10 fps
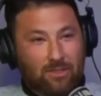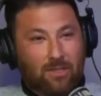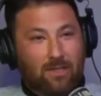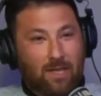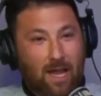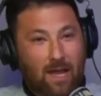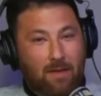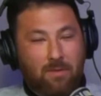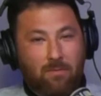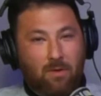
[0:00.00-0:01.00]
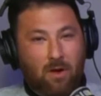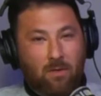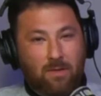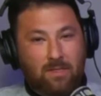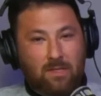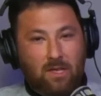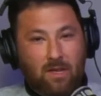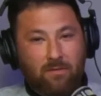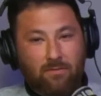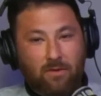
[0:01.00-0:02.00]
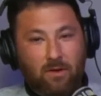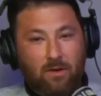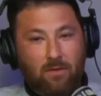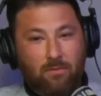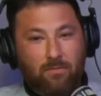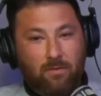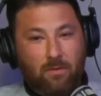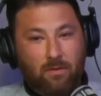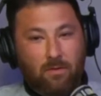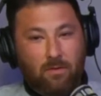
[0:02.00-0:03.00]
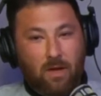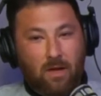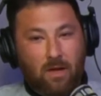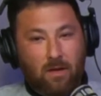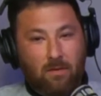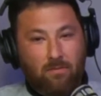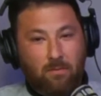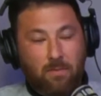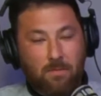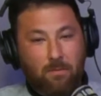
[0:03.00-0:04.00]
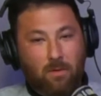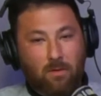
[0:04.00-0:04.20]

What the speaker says: Yeah. I mean, we're always looking for people.